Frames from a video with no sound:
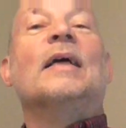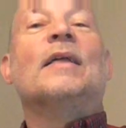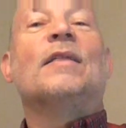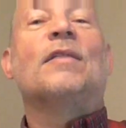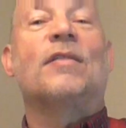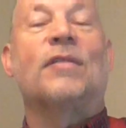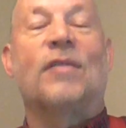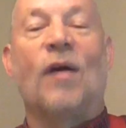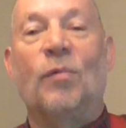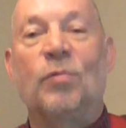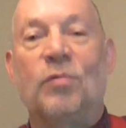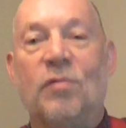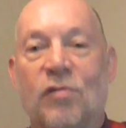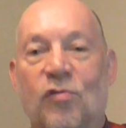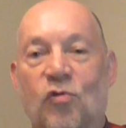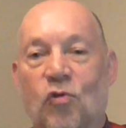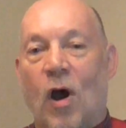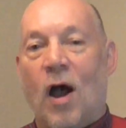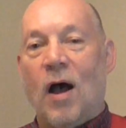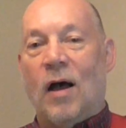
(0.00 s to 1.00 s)
so
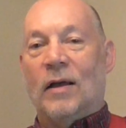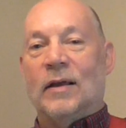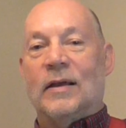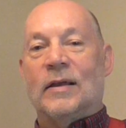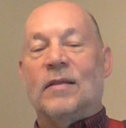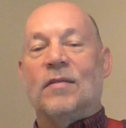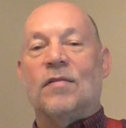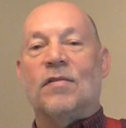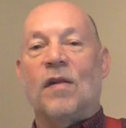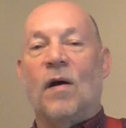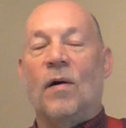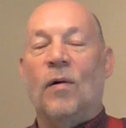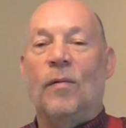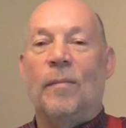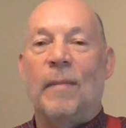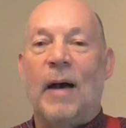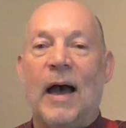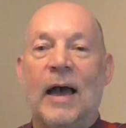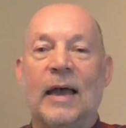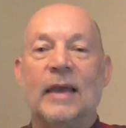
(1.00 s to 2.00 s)
strong and so
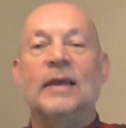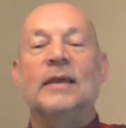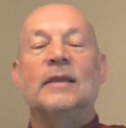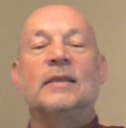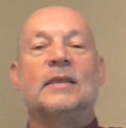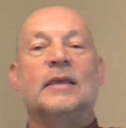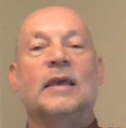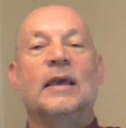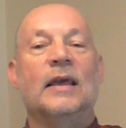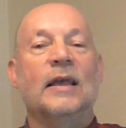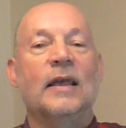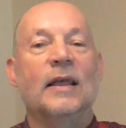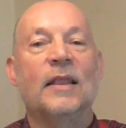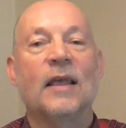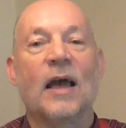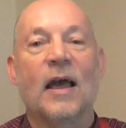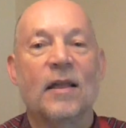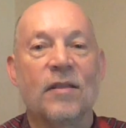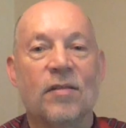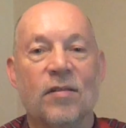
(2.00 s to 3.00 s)
mighty,
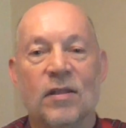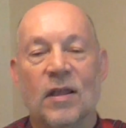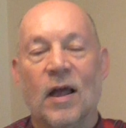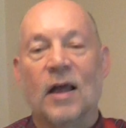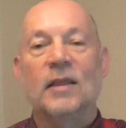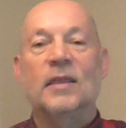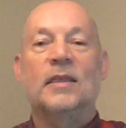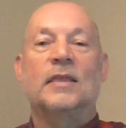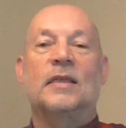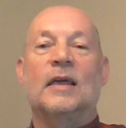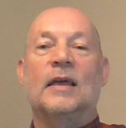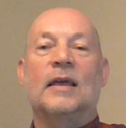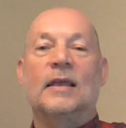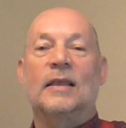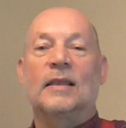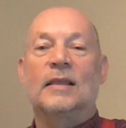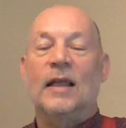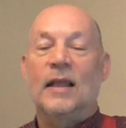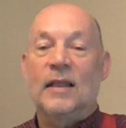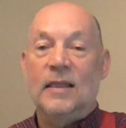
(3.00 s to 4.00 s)
there's
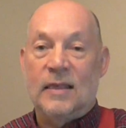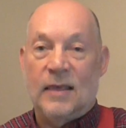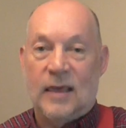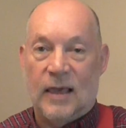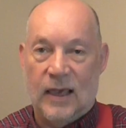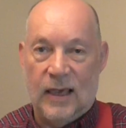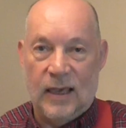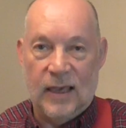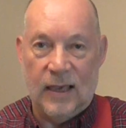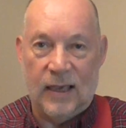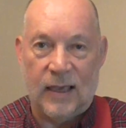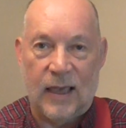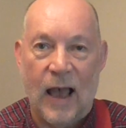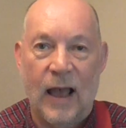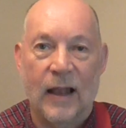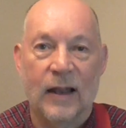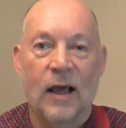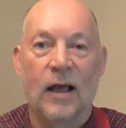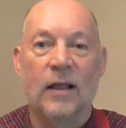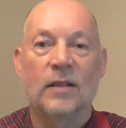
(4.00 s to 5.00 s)
nothing that he
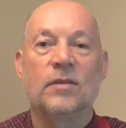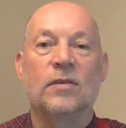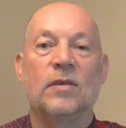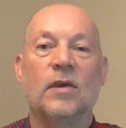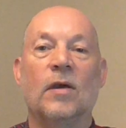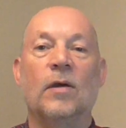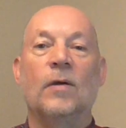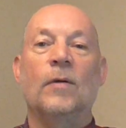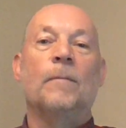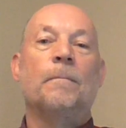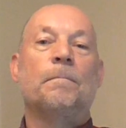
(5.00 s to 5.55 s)
cannot do.